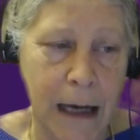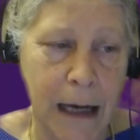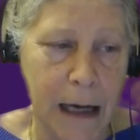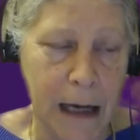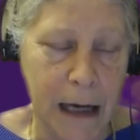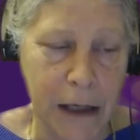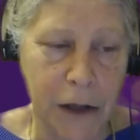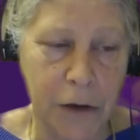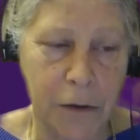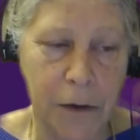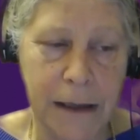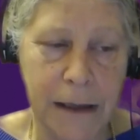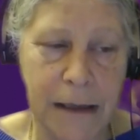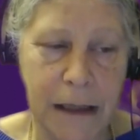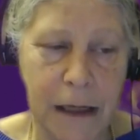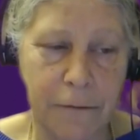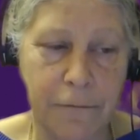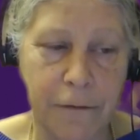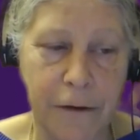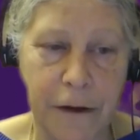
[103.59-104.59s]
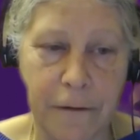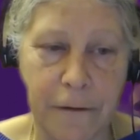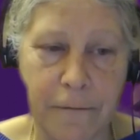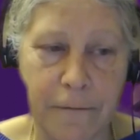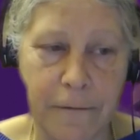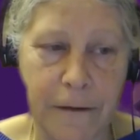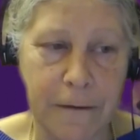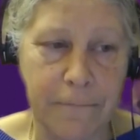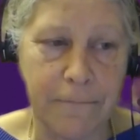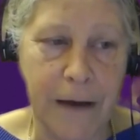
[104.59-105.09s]
and you can see for
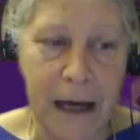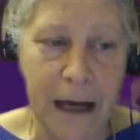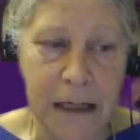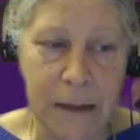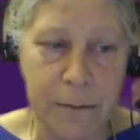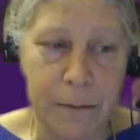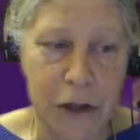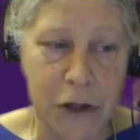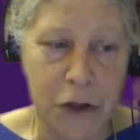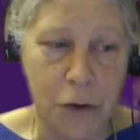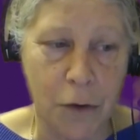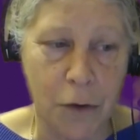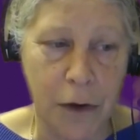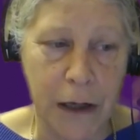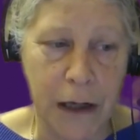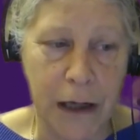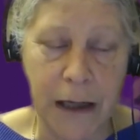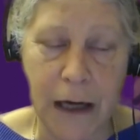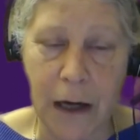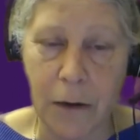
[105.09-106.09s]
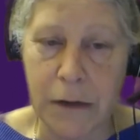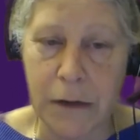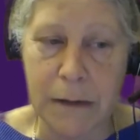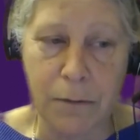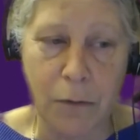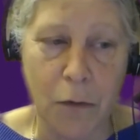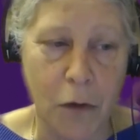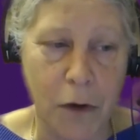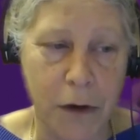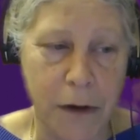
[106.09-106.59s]
the vast majority that was
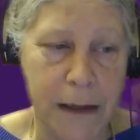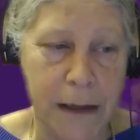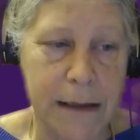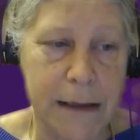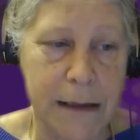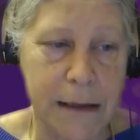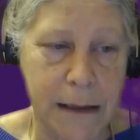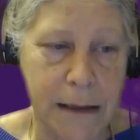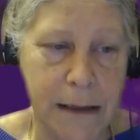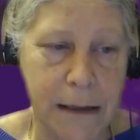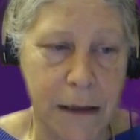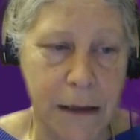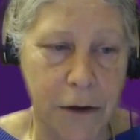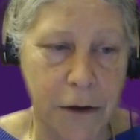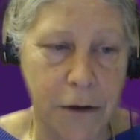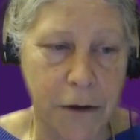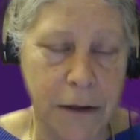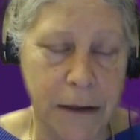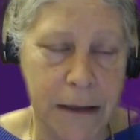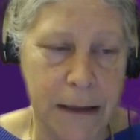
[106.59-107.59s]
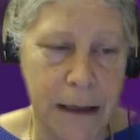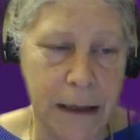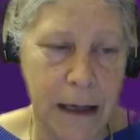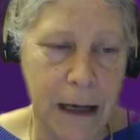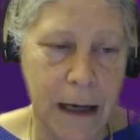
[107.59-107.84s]
more than 6 years.